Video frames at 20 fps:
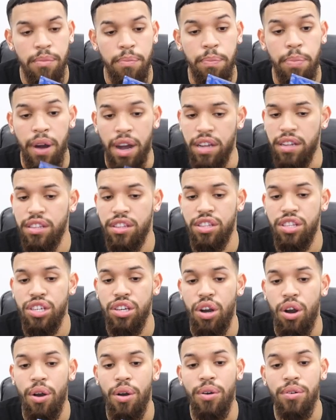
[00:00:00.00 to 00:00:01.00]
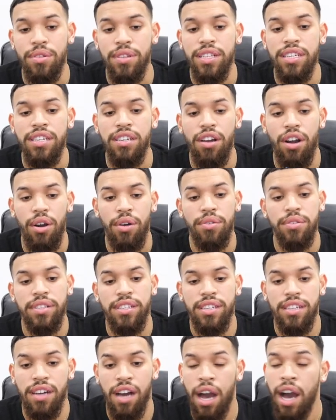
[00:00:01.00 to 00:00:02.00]
but the only
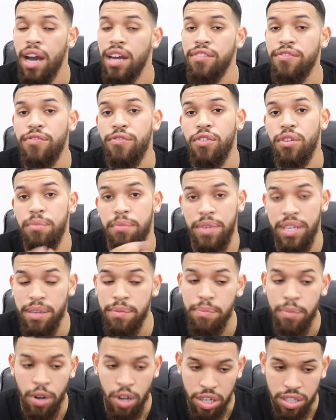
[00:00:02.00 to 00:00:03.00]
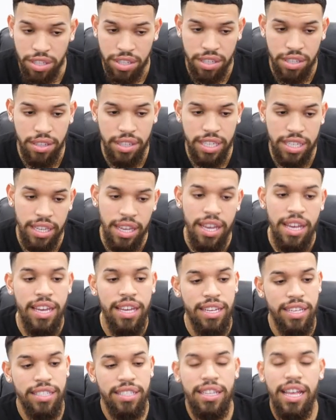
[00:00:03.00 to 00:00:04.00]
only con for me personally
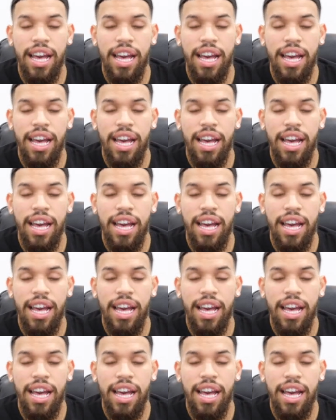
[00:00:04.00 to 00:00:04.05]
is